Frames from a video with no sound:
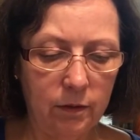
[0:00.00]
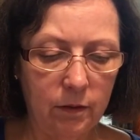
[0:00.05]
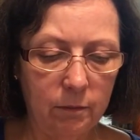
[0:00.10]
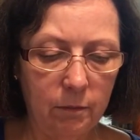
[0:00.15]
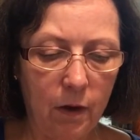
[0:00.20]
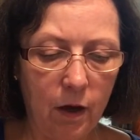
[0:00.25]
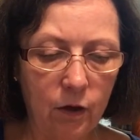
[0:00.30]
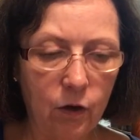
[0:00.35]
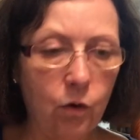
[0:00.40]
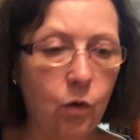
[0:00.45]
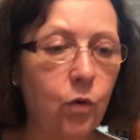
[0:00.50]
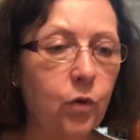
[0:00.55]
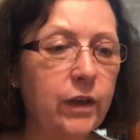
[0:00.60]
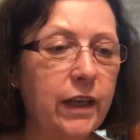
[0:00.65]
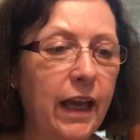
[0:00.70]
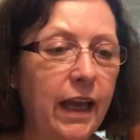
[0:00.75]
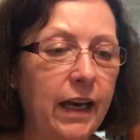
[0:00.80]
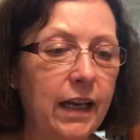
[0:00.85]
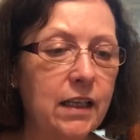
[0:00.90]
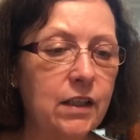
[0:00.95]
Modern
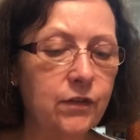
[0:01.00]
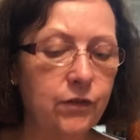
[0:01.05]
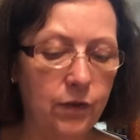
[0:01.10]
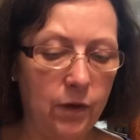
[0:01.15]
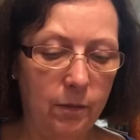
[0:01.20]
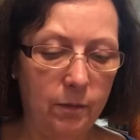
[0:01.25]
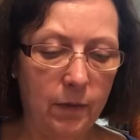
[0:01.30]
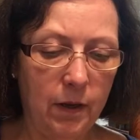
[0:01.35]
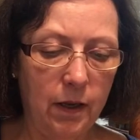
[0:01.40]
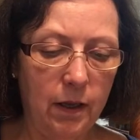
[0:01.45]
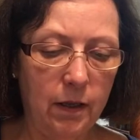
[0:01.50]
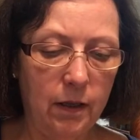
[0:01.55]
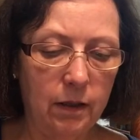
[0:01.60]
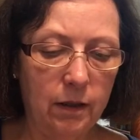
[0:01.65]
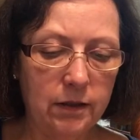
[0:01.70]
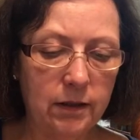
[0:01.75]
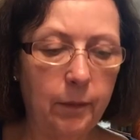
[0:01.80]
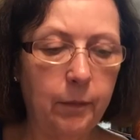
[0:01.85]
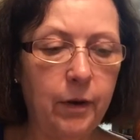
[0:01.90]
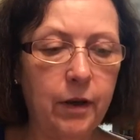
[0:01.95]
Organics from
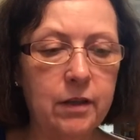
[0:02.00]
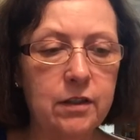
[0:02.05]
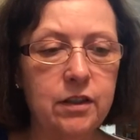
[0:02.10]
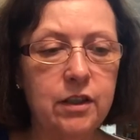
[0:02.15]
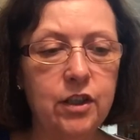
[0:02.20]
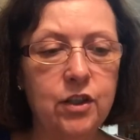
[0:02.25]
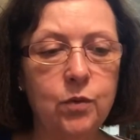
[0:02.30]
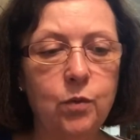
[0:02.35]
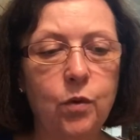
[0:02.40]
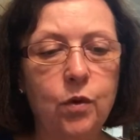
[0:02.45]
Summer House Stitch